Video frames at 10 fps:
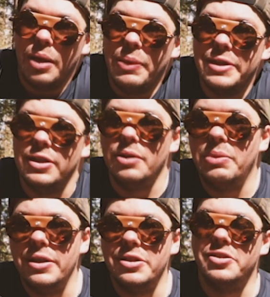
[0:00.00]
that basically
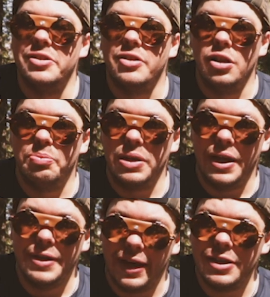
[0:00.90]
means is there's going to be a
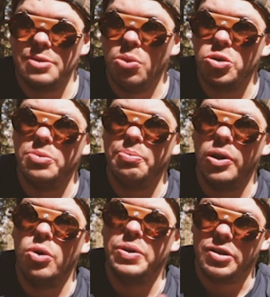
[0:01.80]
nice motion
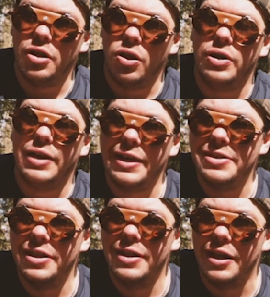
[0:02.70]
blur, which is going to look
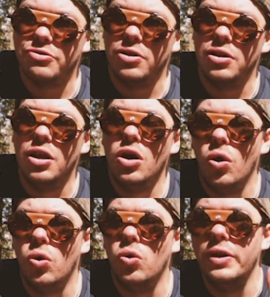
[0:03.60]
nice and natural
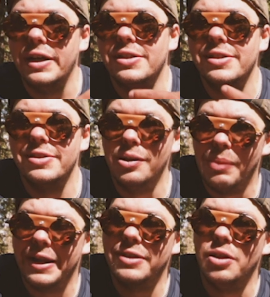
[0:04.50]
or nice and
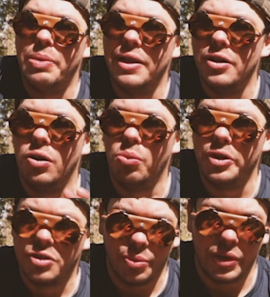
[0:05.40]
cinematic depending on what
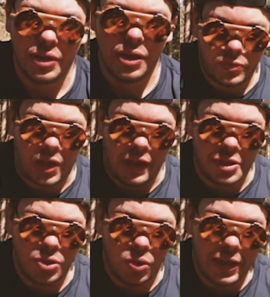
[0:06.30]
you're doing.
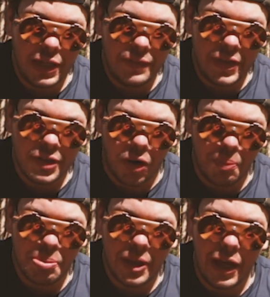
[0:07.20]
So EV
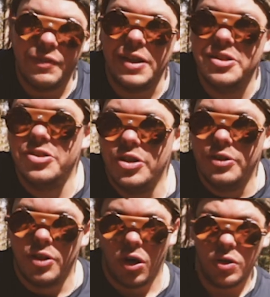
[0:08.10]
comp, if that's just
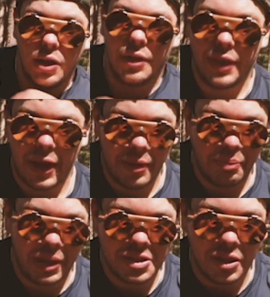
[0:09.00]
turned on, then
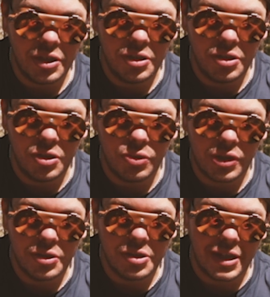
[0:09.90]
basically you
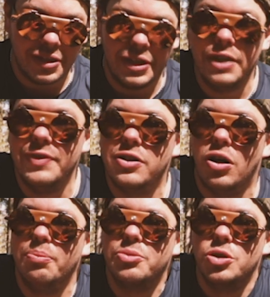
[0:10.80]
can set the EV
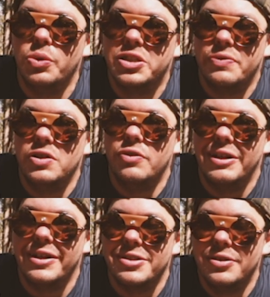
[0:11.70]
comp to whichever you
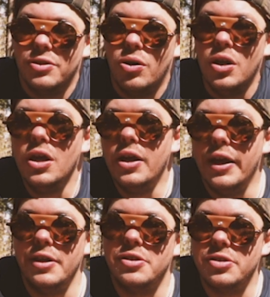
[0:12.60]
think
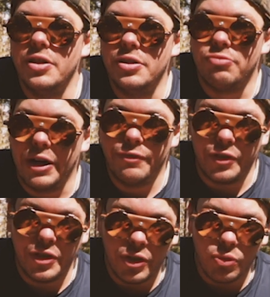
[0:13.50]
is right for
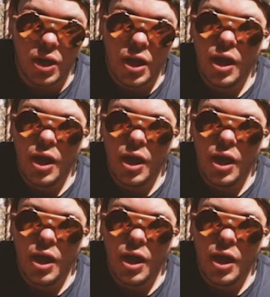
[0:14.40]
you.